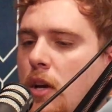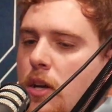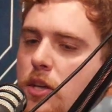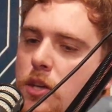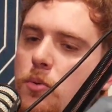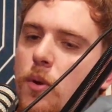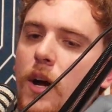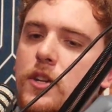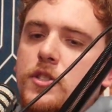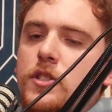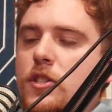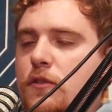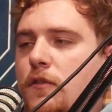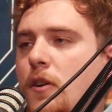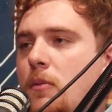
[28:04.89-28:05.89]
You watch
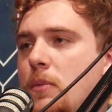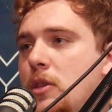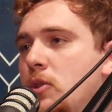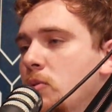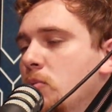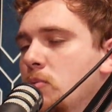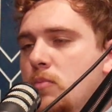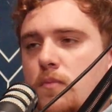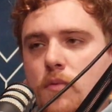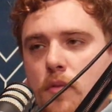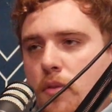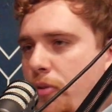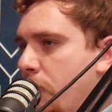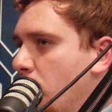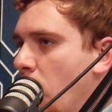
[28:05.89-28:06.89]
this film and you
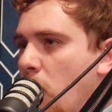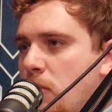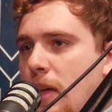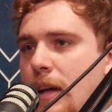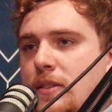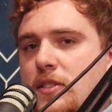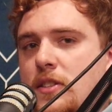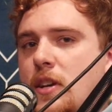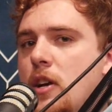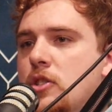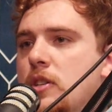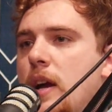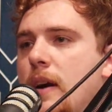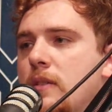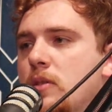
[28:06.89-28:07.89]
throw that
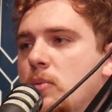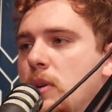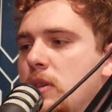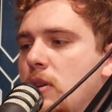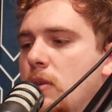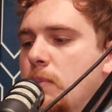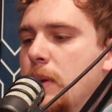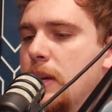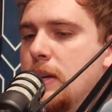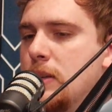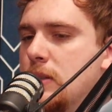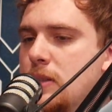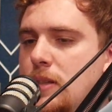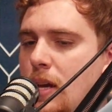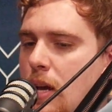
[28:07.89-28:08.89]
discussion out the window,
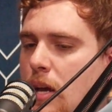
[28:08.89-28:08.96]
because